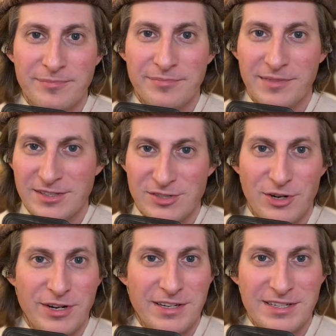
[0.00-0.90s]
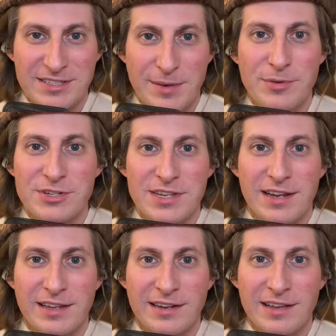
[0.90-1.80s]
that's starting December
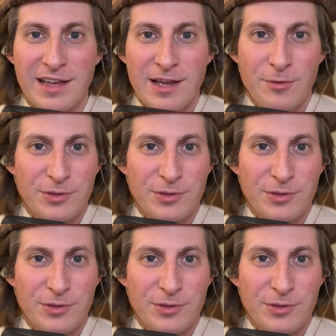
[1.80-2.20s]
2nd with